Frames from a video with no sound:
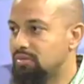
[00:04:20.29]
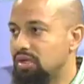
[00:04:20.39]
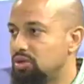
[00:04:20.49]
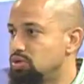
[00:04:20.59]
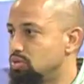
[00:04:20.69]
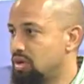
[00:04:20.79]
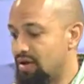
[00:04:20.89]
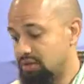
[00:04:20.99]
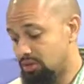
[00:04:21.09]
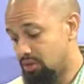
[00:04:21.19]
and you don't
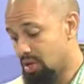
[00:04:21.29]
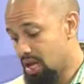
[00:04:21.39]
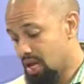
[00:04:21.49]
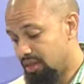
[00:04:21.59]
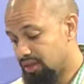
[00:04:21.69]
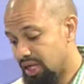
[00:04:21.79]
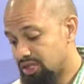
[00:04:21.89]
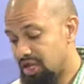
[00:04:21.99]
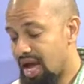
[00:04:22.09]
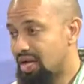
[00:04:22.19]
have it. So this
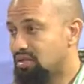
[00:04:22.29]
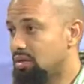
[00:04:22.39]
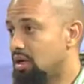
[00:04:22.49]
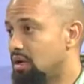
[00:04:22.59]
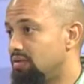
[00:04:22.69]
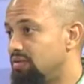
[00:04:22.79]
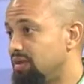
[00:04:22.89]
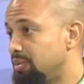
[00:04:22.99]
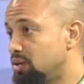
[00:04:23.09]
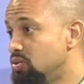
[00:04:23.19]
actually has a
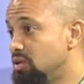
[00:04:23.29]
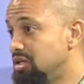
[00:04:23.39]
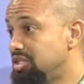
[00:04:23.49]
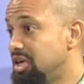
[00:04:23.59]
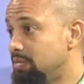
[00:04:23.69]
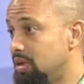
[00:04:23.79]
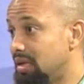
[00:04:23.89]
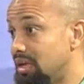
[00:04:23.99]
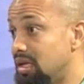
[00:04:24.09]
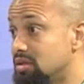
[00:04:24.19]
vapor cooling chamber
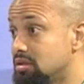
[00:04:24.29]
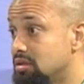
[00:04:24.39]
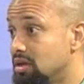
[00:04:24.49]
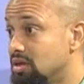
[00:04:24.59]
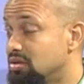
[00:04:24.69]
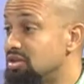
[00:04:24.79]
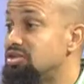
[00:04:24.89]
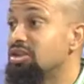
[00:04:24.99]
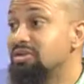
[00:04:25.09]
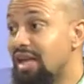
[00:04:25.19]
in it. So it
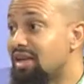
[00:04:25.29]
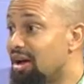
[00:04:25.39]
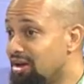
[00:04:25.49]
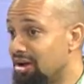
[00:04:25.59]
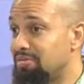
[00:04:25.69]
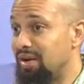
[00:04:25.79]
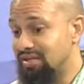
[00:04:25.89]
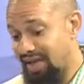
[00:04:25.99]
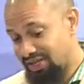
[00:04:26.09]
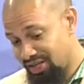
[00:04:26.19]
sounds like a lot, but
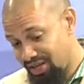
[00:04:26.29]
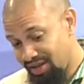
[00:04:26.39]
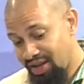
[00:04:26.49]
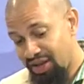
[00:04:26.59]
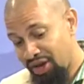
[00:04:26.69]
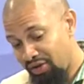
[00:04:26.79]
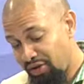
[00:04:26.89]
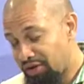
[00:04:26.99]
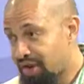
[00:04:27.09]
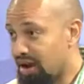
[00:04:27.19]
it's actually a
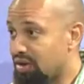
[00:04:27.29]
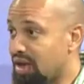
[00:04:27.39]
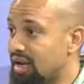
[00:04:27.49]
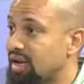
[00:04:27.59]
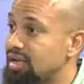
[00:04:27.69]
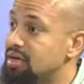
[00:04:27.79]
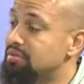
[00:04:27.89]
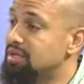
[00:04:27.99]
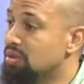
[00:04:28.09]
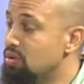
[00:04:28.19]
very narrow line that
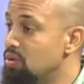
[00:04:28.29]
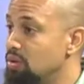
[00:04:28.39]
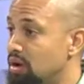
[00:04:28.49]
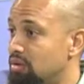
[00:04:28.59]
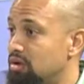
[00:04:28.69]
keeps it cool around